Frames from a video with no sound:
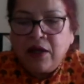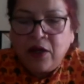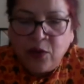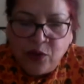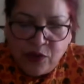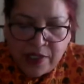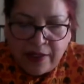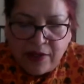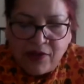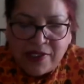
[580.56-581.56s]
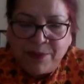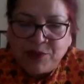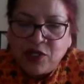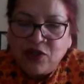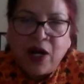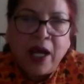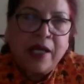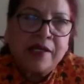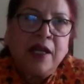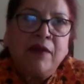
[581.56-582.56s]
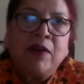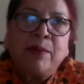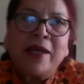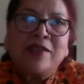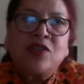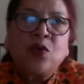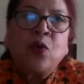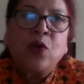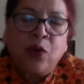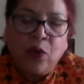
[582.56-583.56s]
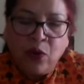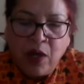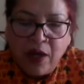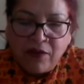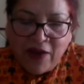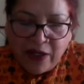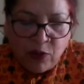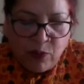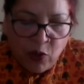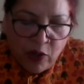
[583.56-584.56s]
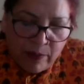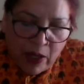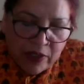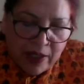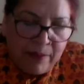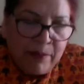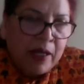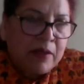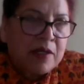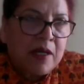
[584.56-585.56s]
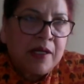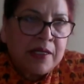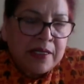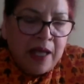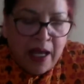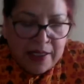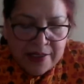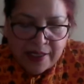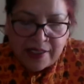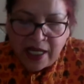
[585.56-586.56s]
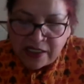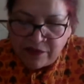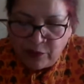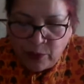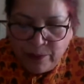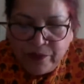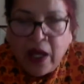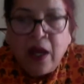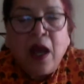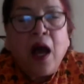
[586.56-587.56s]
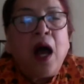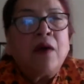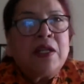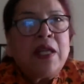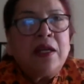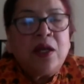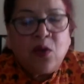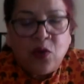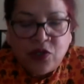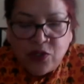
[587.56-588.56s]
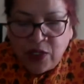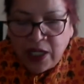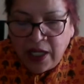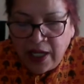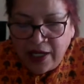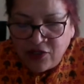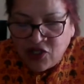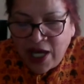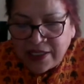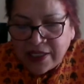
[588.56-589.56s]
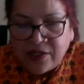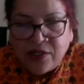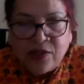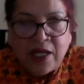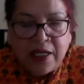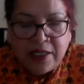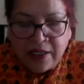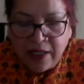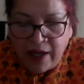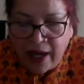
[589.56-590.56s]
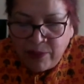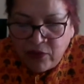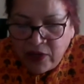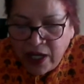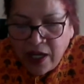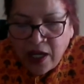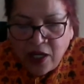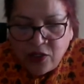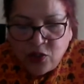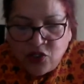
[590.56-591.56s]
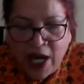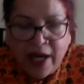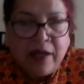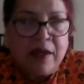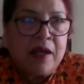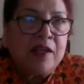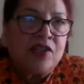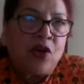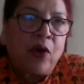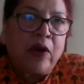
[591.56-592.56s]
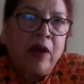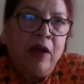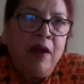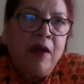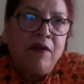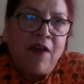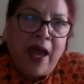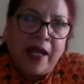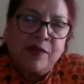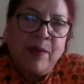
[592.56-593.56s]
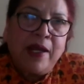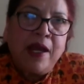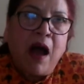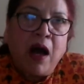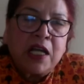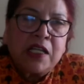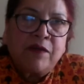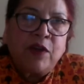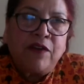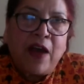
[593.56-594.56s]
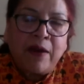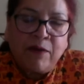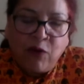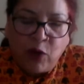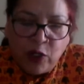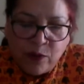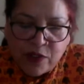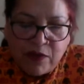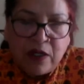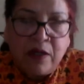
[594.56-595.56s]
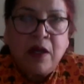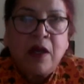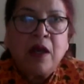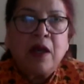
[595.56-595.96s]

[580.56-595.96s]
who's at the reception tries her level best to, find out more about him, but is unsuccessful. After that, he goes to the Asiatic Society, the library, to check the historical facts, where he asks for the 5 volumes of the